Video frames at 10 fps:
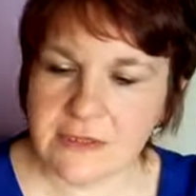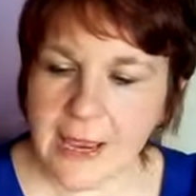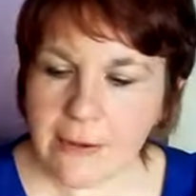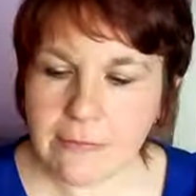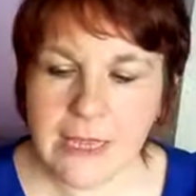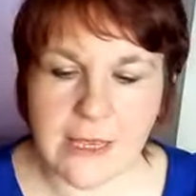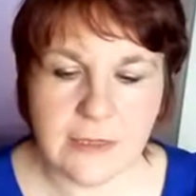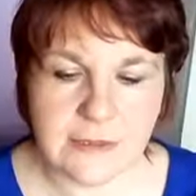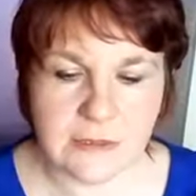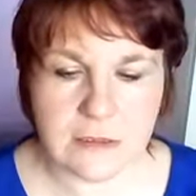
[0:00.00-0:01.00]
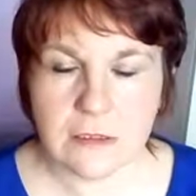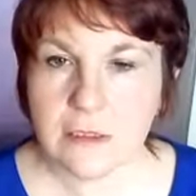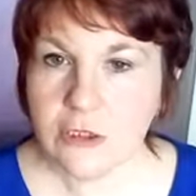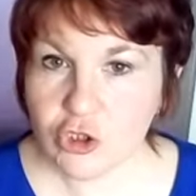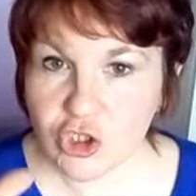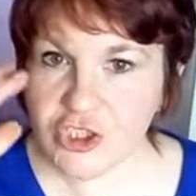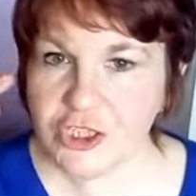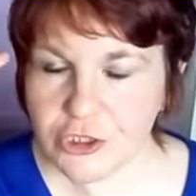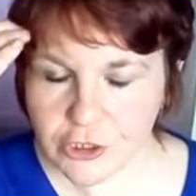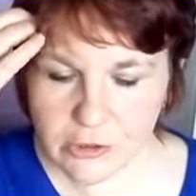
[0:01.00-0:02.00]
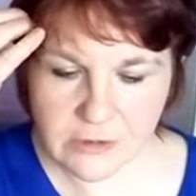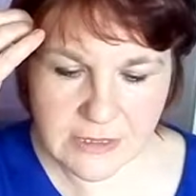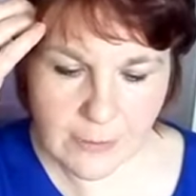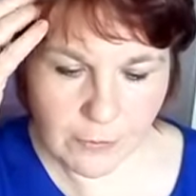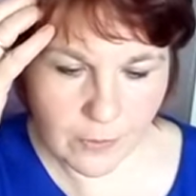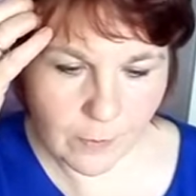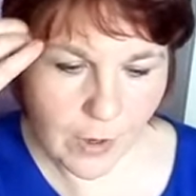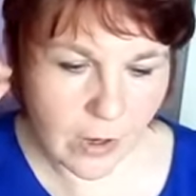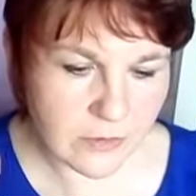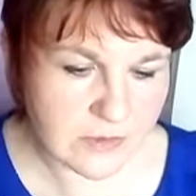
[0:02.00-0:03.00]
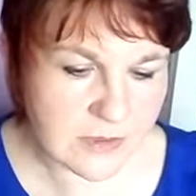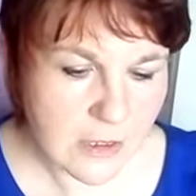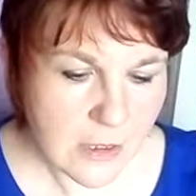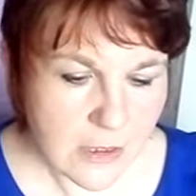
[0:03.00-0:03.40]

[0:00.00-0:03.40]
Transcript: the same list, just in 2 separate parts.